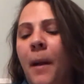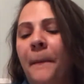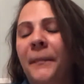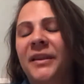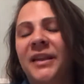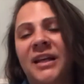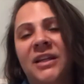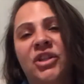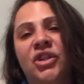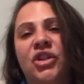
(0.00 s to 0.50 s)

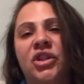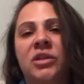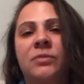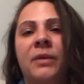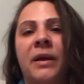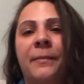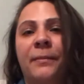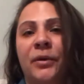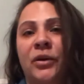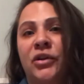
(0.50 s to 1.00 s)
But that's just
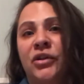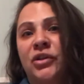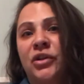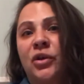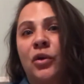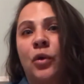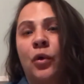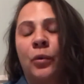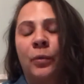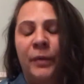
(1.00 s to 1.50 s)
my
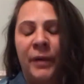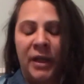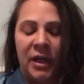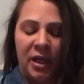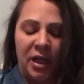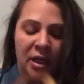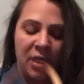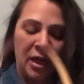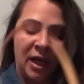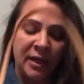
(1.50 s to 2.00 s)
personal
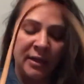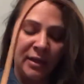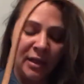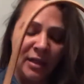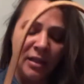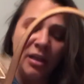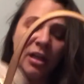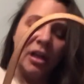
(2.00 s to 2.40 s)
opinion. I think